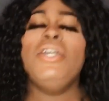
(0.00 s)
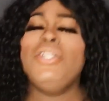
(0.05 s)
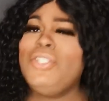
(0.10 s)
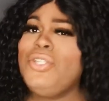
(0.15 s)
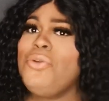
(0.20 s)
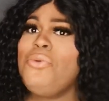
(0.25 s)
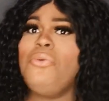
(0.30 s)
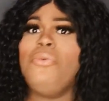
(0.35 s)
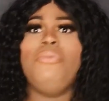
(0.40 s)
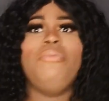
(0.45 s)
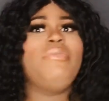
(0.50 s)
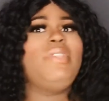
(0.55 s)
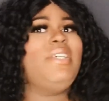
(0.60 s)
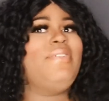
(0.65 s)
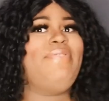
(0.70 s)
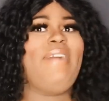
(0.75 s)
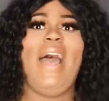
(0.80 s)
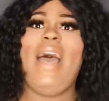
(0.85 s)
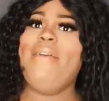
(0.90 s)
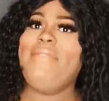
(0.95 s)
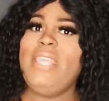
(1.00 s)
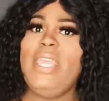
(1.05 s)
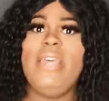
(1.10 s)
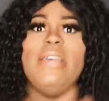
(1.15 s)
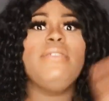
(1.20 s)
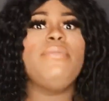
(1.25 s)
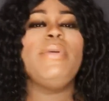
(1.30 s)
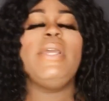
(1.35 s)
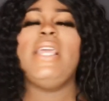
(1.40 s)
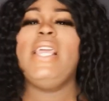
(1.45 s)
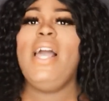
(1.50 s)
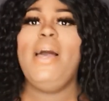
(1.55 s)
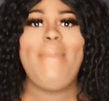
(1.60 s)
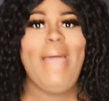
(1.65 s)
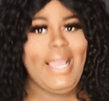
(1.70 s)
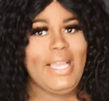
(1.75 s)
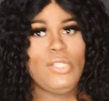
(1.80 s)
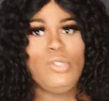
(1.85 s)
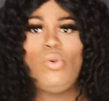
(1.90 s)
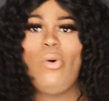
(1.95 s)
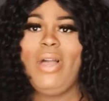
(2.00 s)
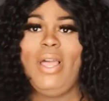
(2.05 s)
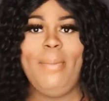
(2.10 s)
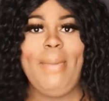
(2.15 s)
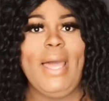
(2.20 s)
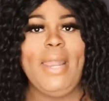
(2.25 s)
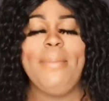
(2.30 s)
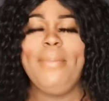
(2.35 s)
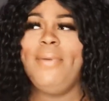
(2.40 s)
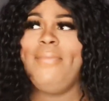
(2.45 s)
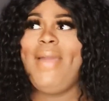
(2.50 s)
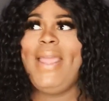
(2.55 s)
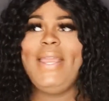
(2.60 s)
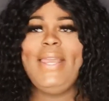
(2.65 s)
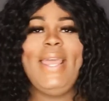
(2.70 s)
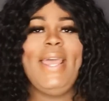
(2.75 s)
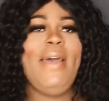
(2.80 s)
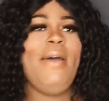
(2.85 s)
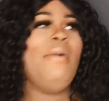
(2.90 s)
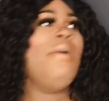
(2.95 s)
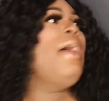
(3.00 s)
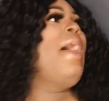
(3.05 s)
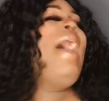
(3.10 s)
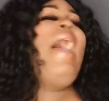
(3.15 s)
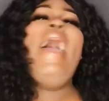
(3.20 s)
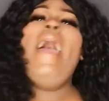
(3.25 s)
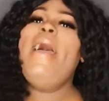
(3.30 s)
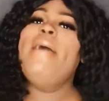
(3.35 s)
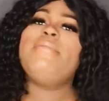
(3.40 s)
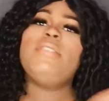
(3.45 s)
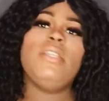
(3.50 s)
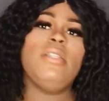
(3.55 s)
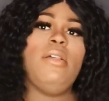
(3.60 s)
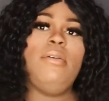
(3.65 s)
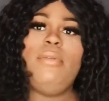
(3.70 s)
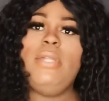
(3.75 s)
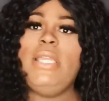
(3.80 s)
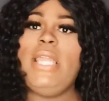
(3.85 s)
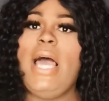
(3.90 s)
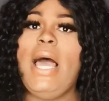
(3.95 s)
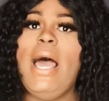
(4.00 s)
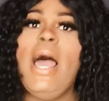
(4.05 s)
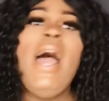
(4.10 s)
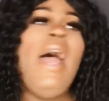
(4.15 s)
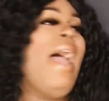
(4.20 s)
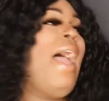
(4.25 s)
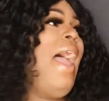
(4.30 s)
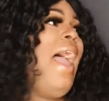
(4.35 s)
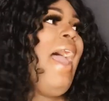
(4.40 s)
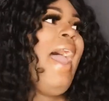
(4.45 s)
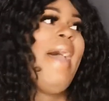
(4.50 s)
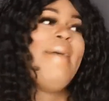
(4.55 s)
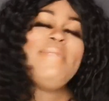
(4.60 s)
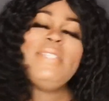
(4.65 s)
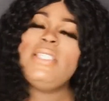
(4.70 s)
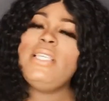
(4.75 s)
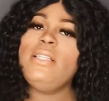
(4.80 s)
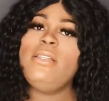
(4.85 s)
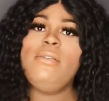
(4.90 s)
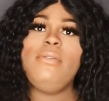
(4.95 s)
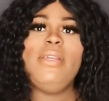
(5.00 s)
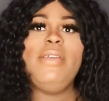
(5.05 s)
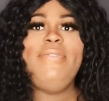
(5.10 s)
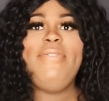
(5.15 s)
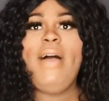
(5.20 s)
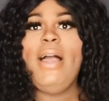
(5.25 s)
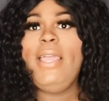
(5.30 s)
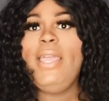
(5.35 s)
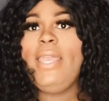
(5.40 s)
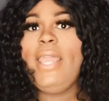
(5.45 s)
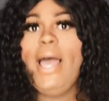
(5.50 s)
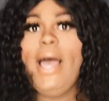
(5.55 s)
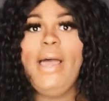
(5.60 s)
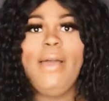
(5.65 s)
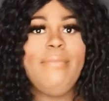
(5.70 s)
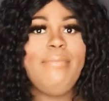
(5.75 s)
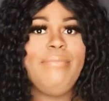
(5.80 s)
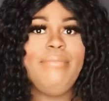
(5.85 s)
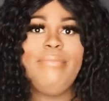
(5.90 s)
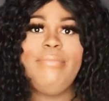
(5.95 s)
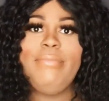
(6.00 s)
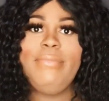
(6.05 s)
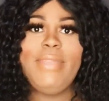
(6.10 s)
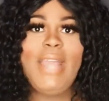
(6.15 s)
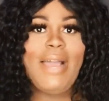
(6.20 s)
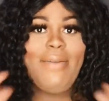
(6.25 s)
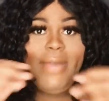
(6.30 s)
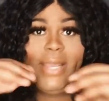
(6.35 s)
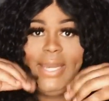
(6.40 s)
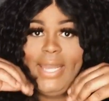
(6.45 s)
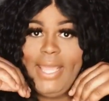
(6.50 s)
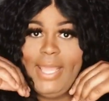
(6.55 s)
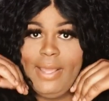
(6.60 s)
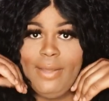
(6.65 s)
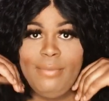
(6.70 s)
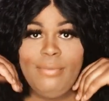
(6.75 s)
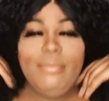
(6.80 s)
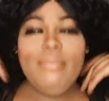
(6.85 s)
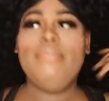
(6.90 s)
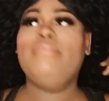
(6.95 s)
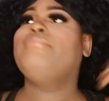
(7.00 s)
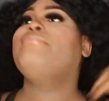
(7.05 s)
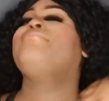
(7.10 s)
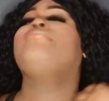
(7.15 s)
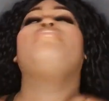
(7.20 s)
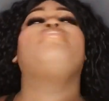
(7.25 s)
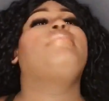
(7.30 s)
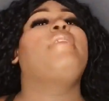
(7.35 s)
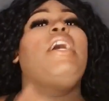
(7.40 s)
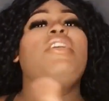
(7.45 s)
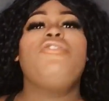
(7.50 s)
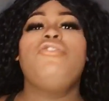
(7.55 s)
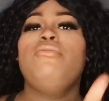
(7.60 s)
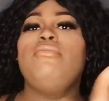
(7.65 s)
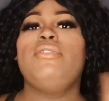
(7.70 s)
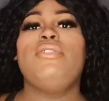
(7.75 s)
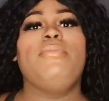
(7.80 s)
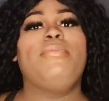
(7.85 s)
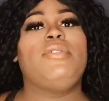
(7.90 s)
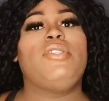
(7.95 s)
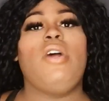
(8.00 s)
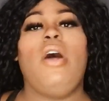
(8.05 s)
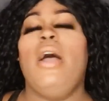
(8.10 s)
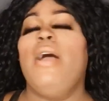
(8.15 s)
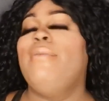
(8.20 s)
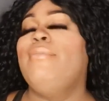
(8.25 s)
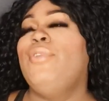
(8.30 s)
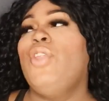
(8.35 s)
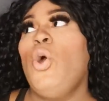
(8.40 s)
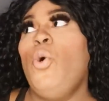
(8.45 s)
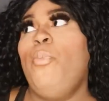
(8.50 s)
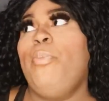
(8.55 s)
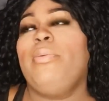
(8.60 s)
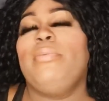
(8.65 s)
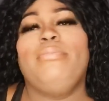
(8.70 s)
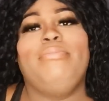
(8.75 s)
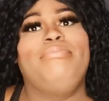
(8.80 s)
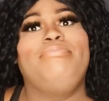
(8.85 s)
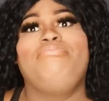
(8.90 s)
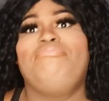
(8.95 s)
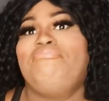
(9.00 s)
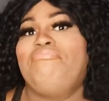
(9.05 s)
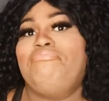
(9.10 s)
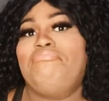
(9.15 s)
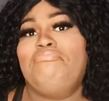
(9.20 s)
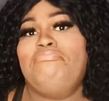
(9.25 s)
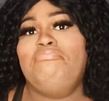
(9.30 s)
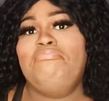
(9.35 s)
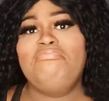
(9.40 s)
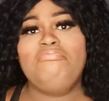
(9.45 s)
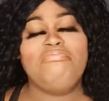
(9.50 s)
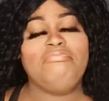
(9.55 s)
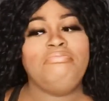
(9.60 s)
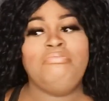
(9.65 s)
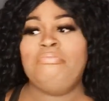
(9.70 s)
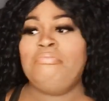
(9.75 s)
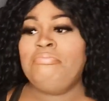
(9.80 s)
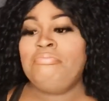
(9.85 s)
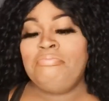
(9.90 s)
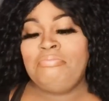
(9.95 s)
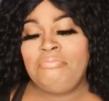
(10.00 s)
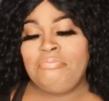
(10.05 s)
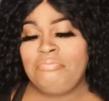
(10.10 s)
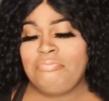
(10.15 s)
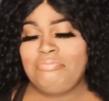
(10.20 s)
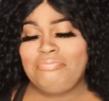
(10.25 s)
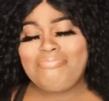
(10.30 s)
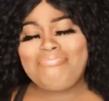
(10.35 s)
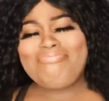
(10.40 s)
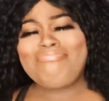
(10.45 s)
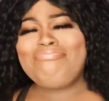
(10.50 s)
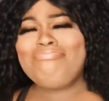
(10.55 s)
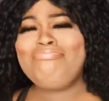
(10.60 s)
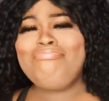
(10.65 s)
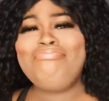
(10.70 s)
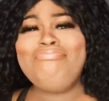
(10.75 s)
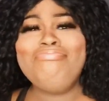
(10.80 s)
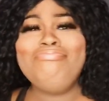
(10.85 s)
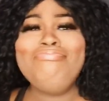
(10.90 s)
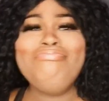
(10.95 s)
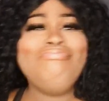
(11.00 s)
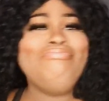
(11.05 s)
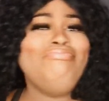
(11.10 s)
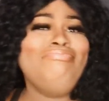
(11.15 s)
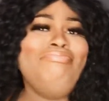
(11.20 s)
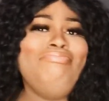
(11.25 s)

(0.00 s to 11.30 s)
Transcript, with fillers: to 5 years we can come back and talk about it. But right now, absolutely not. Absolutely fucking not. Not right now. Not you, superstar. Nope. You know,